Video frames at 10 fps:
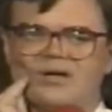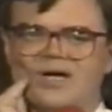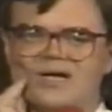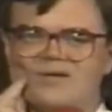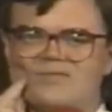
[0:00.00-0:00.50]

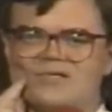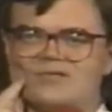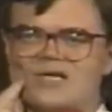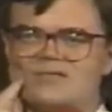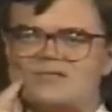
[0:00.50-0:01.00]
kind of
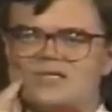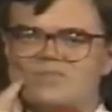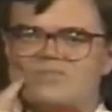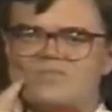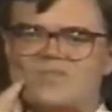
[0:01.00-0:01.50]

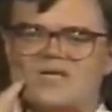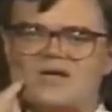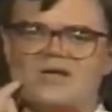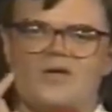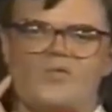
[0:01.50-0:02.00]
disgusting,
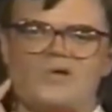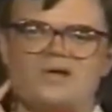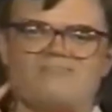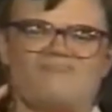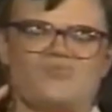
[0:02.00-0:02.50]
and he
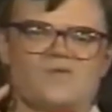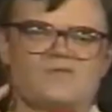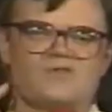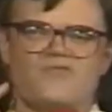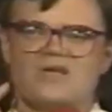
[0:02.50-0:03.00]

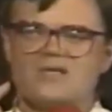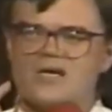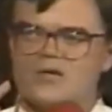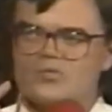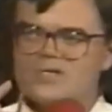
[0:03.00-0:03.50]
was
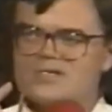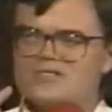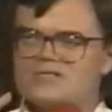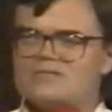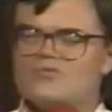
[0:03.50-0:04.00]
feeling it
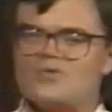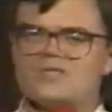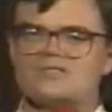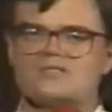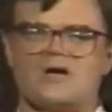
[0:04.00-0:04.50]
with
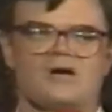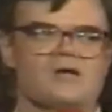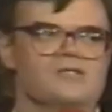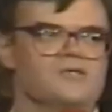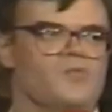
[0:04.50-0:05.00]
his
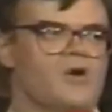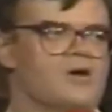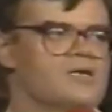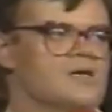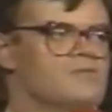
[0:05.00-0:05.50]
tongue as he
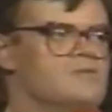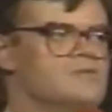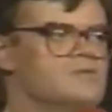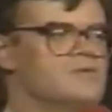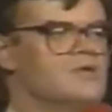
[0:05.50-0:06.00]
walked down
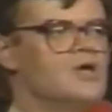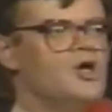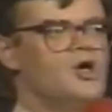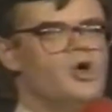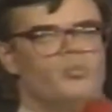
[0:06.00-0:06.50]
to the
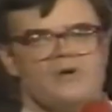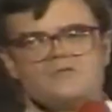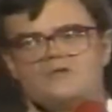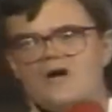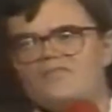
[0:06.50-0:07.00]

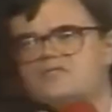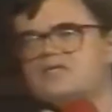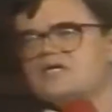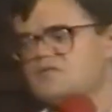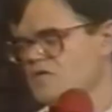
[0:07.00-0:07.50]
post
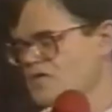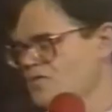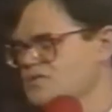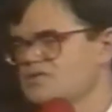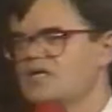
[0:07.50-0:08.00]
office. And so
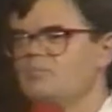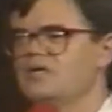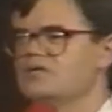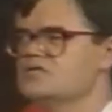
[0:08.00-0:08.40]
he was a little bit